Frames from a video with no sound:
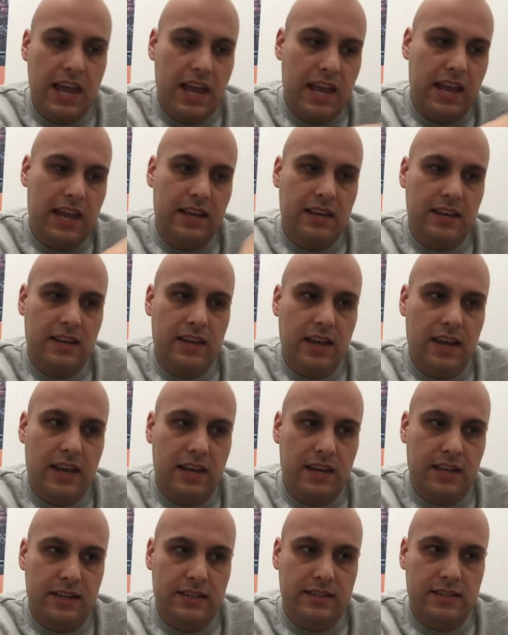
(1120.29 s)
in
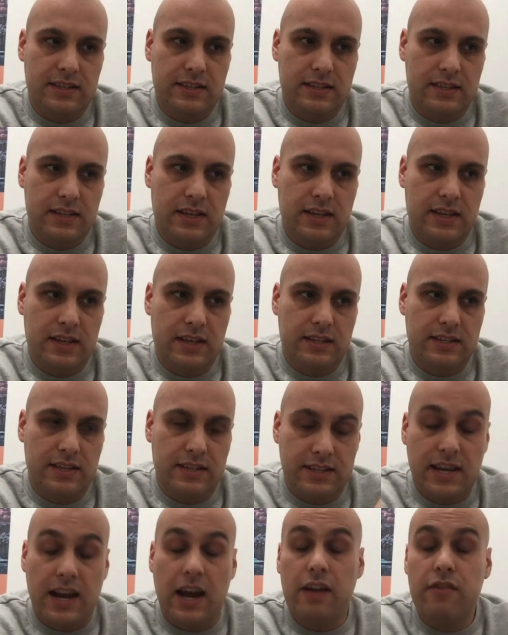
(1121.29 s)
its
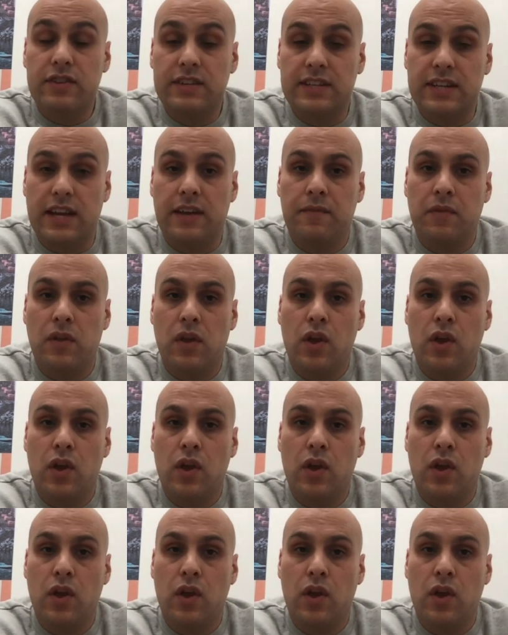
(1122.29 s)
entirety,